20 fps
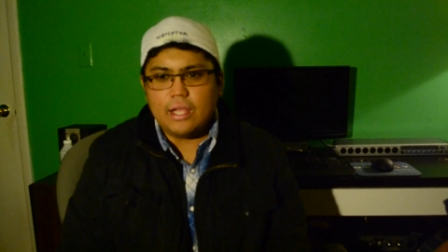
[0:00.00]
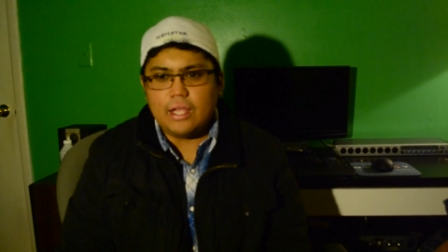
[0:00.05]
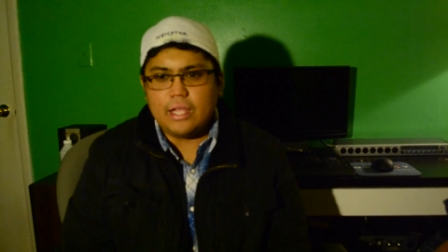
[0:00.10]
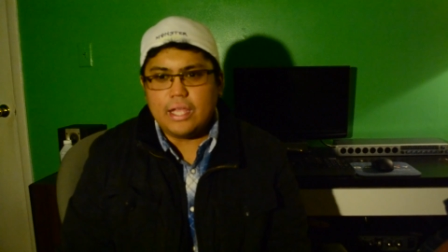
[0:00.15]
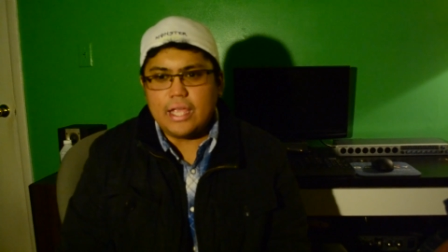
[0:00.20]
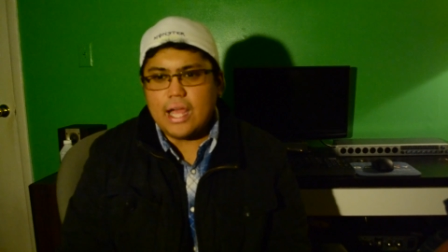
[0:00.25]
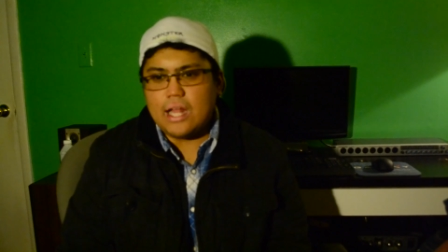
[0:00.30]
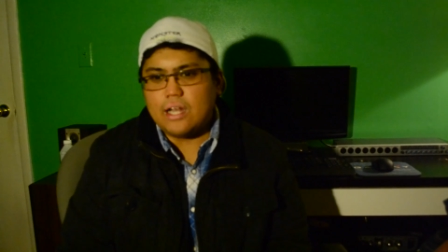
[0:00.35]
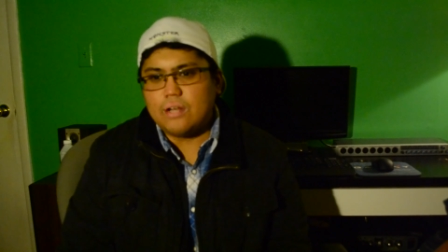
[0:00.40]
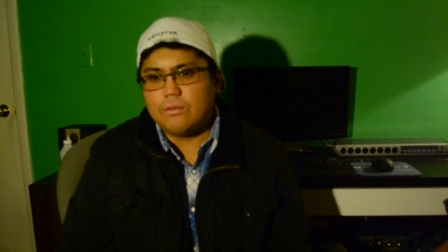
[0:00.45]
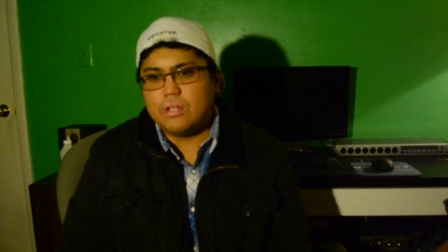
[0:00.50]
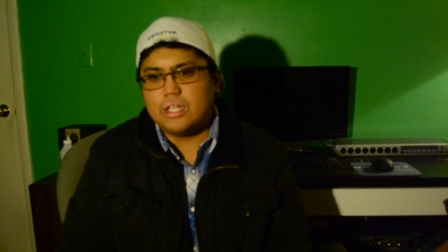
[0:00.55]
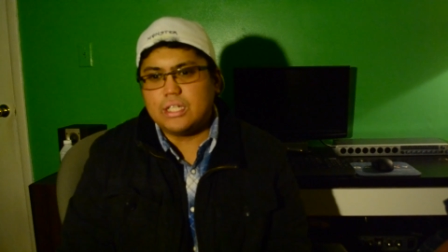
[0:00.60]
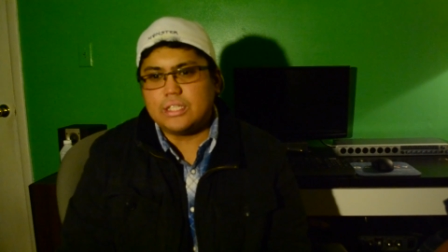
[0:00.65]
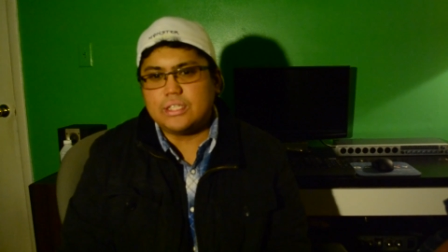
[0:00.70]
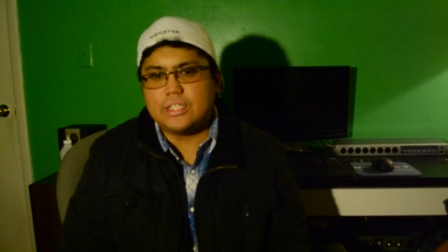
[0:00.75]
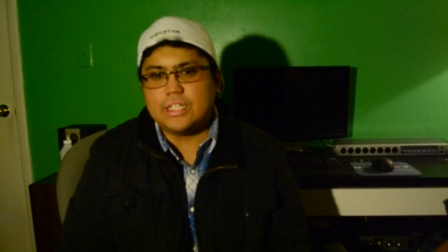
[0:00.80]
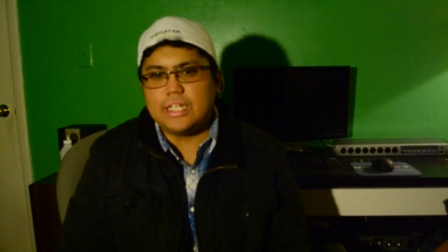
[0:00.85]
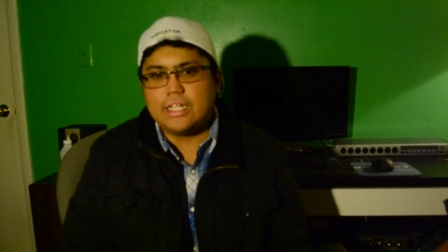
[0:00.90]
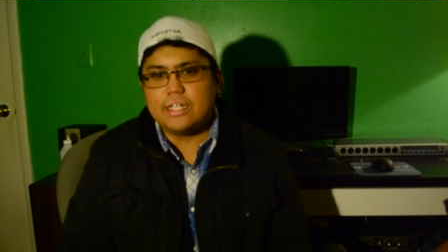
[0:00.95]
He hadn't really
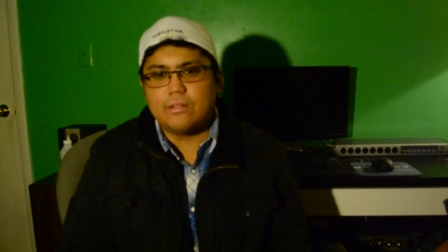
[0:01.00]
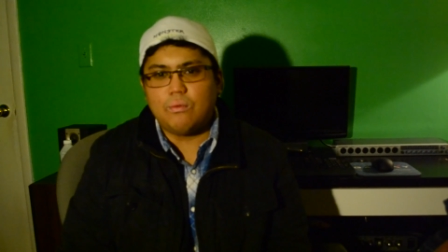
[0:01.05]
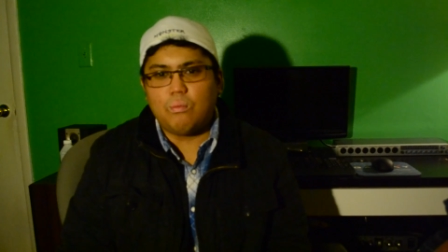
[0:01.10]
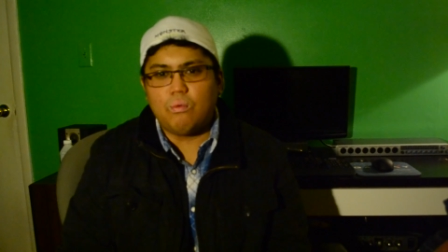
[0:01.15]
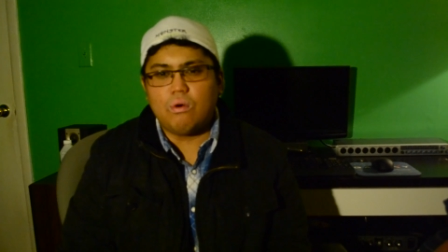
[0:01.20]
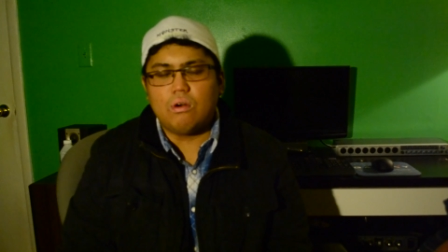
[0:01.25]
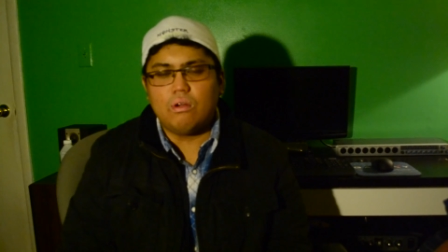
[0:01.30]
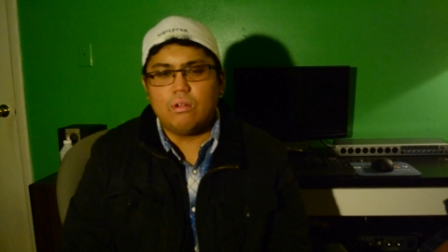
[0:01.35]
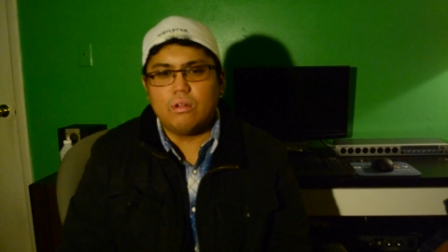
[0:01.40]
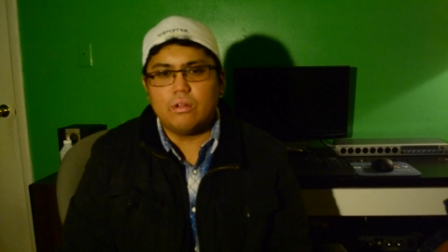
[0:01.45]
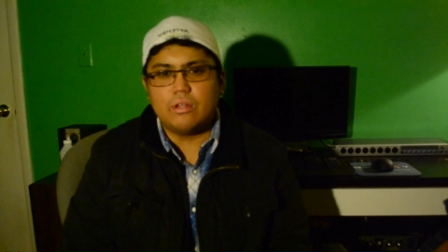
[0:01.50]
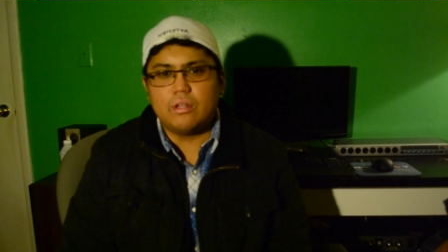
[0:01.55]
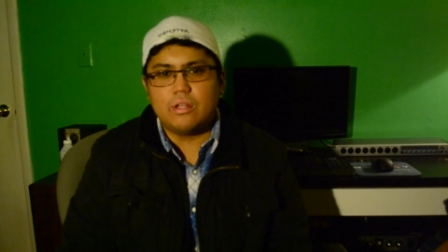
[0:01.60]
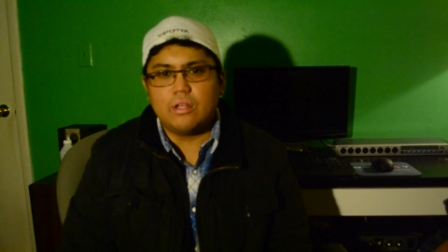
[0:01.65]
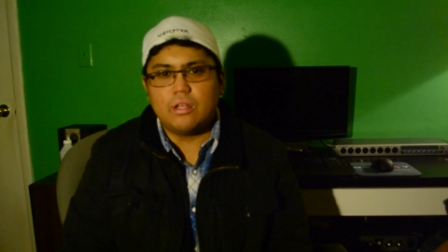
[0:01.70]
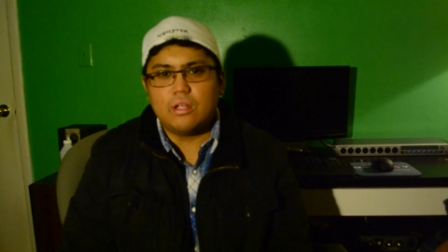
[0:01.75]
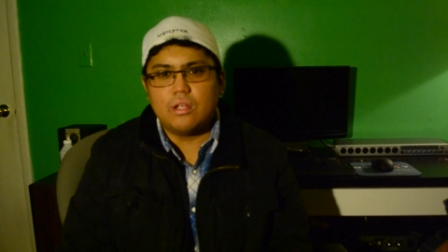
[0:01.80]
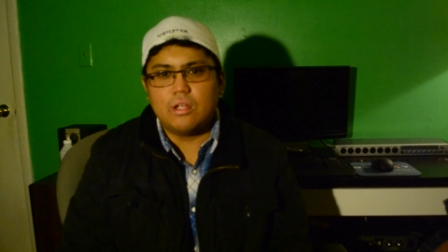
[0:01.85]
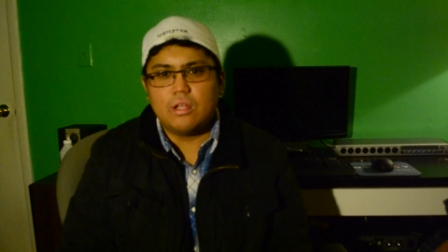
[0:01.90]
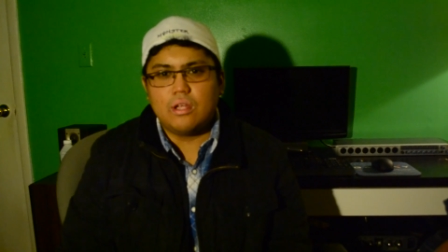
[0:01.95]
seen the world
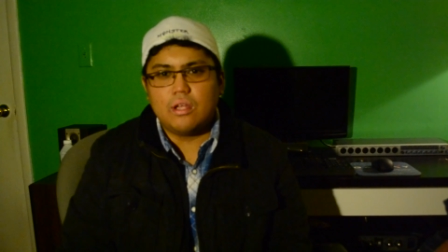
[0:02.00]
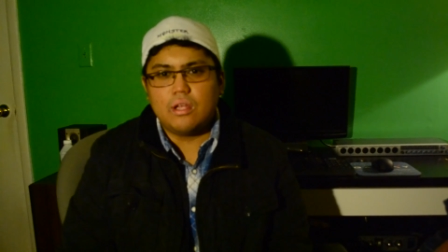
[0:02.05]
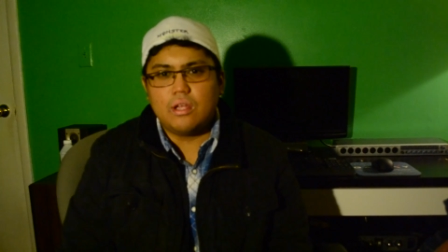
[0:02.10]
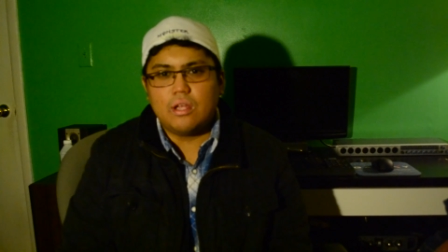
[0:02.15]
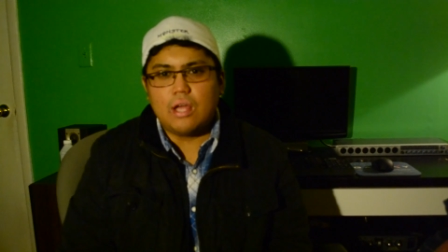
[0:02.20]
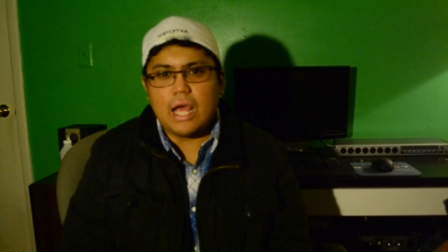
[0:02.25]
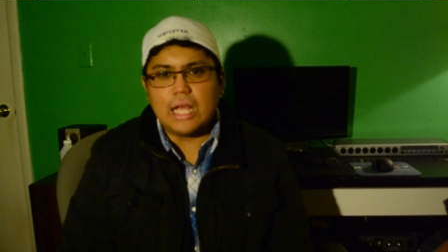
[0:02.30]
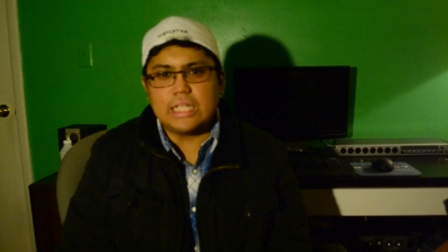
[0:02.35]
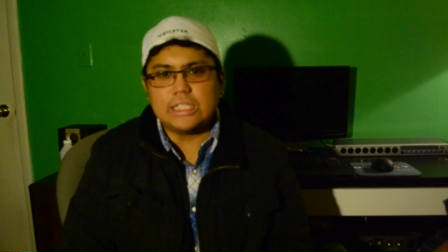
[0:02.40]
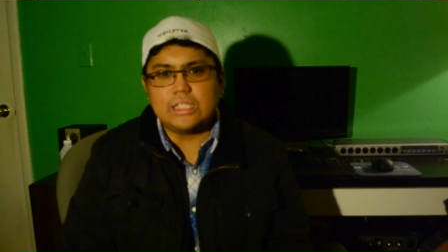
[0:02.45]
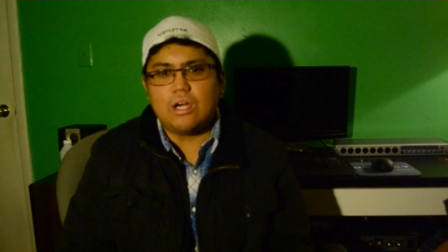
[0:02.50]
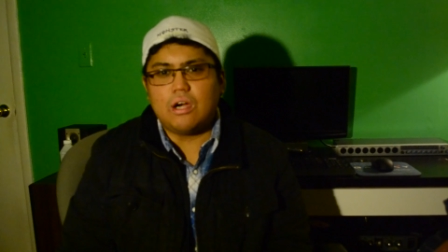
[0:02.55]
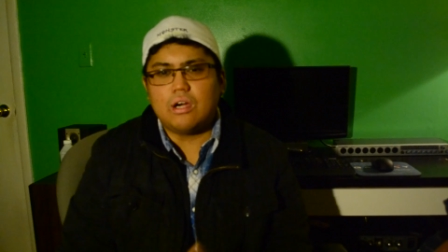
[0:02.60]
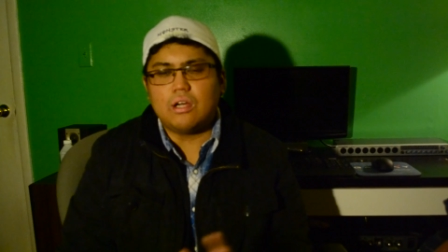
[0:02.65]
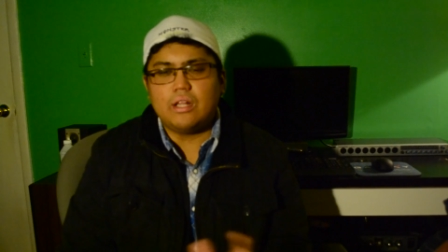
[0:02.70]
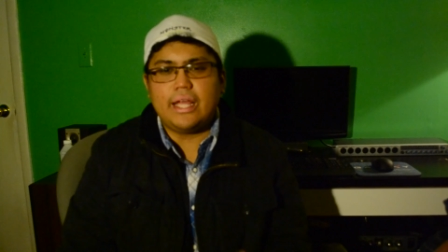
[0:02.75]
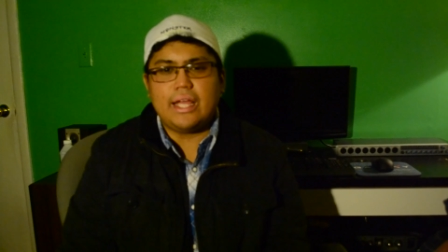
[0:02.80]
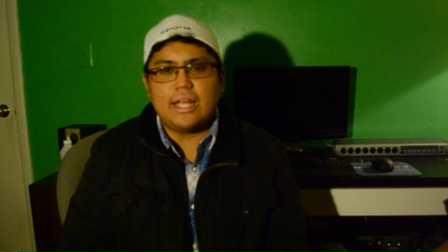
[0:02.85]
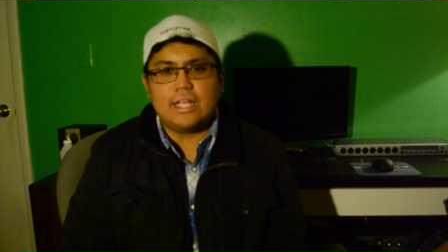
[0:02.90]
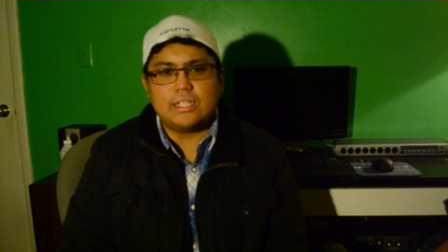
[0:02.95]
as
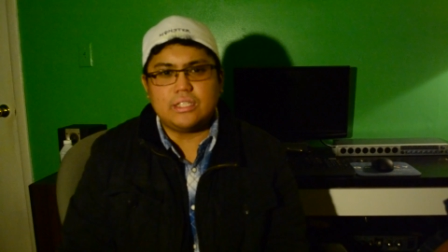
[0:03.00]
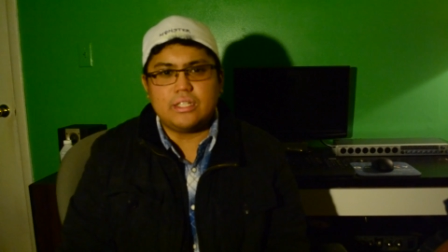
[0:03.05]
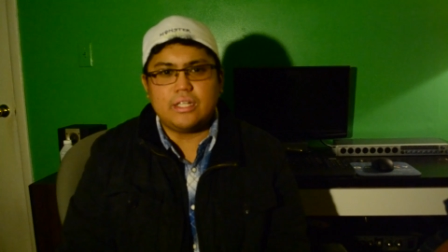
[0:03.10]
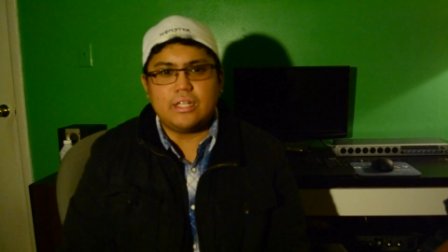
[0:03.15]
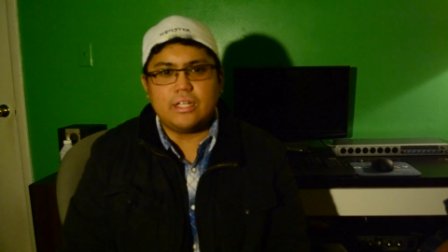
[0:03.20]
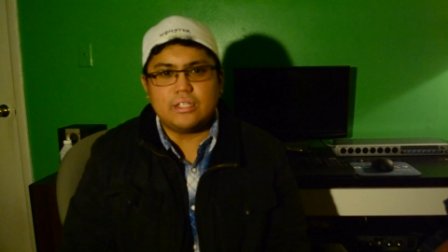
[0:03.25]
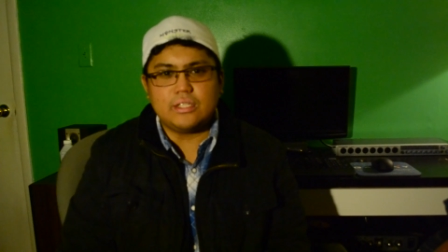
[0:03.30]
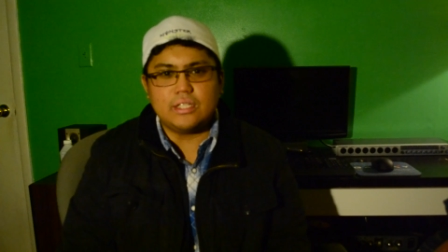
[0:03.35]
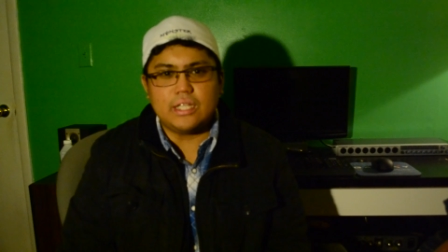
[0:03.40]
ugly as it is.